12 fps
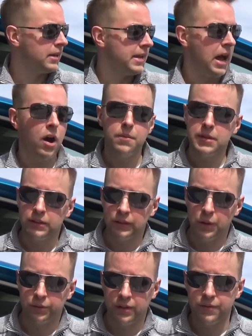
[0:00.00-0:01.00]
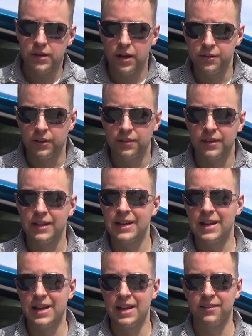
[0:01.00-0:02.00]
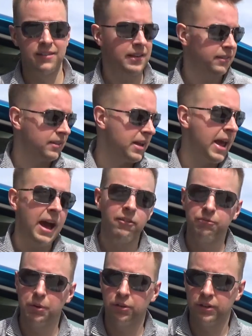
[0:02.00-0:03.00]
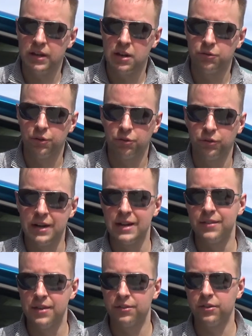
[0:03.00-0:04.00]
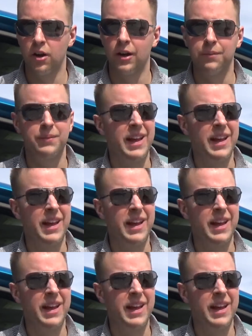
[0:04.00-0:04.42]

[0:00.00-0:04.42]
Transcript: Now I'm in the low 700s and I got a 6.5% interest rate on this car.